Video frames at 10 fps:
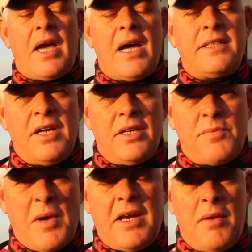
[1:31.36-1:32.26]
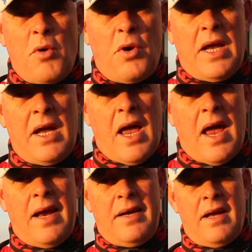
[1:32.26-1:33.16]
guys, now it's Monday morning,
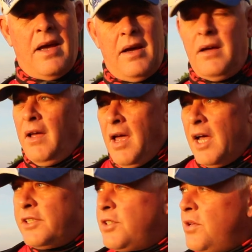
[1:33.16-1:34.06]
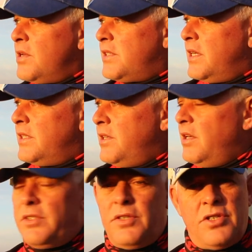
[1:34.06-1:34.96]
and as soon as there's
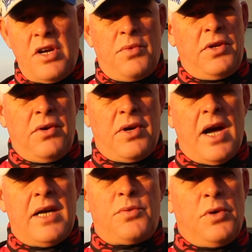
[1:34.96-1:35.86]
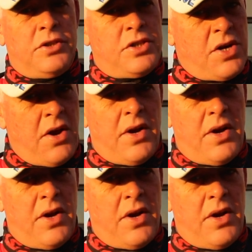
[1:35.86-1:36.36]
news to share with you guys, we'll share